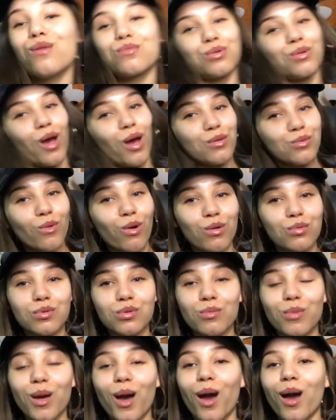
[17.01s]
Today is going
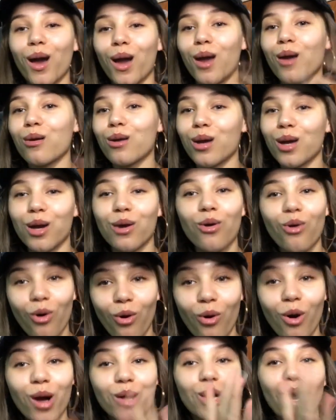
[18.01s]
to be a hair care
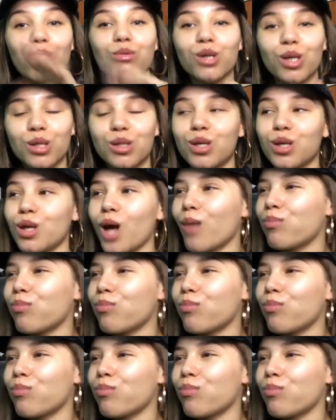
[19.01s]
haul. Now, listen.